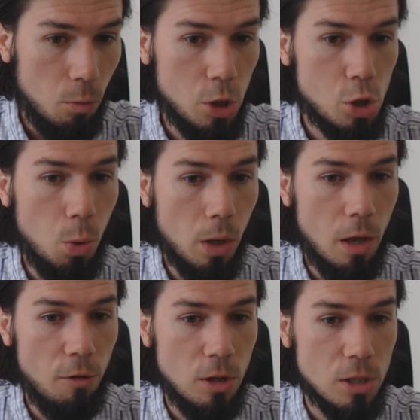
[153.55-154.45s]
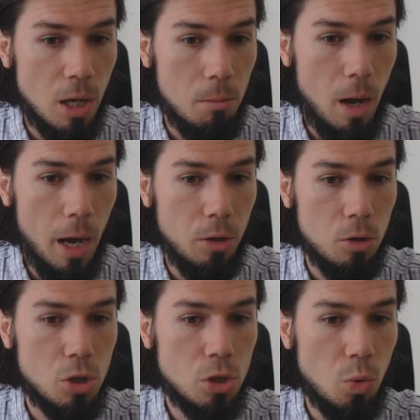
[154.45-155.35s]
which will give us a
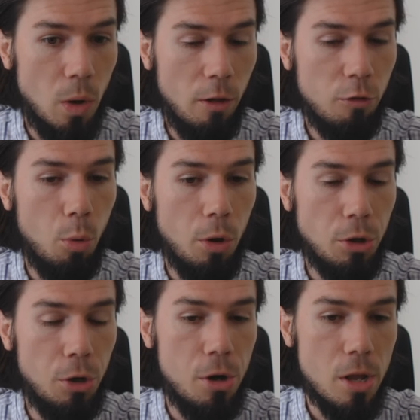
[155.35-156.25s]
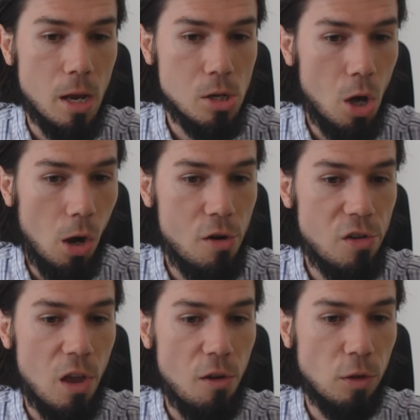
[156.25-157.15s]
minus
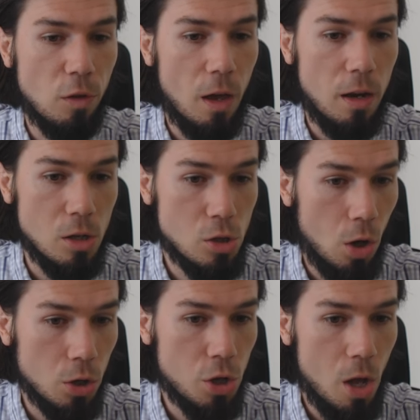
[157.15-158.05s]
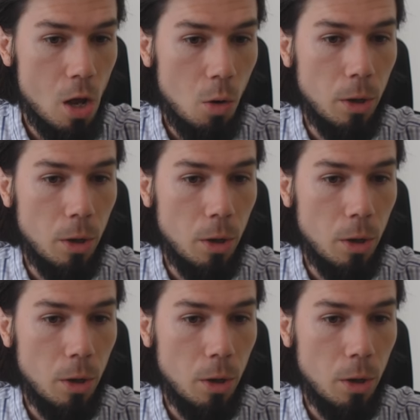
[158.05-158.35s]
$12.38 if it's getting touched.